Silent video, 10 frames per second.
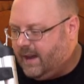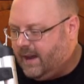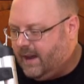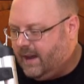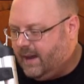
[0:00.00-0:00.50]

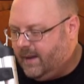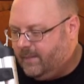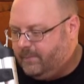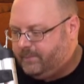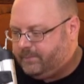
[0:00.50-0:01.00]

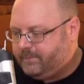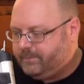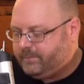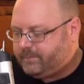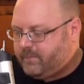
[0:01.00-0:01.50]
Um,
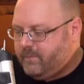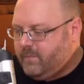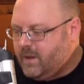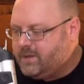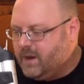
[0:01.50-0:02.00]

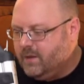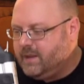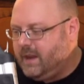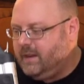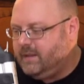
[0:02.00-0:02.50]
so
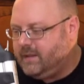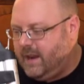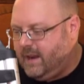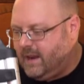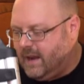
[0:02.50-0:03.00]
they
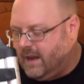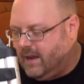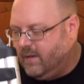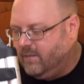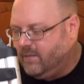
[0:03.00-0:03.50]
they
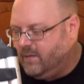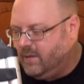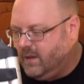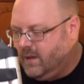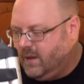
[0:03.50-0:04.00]
uh,
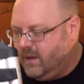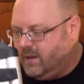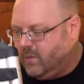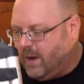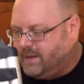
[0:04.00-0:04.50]

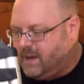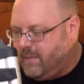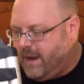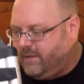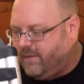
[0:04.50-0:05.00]
the wines they
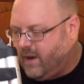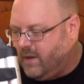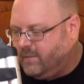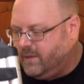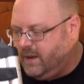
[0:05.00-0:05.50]
made
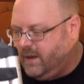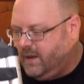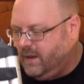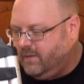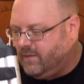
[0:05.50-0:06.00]
from
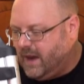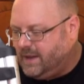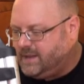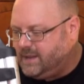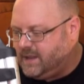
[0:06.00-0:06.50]
the
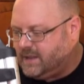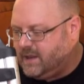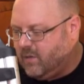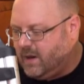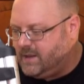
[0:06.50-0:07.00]
vines in
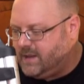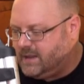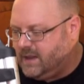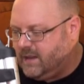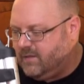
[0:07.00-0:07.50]
61 and
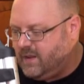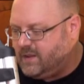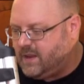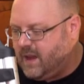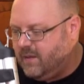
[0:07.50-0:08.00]
60
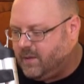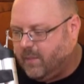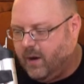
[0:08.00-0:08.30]
convinced the, the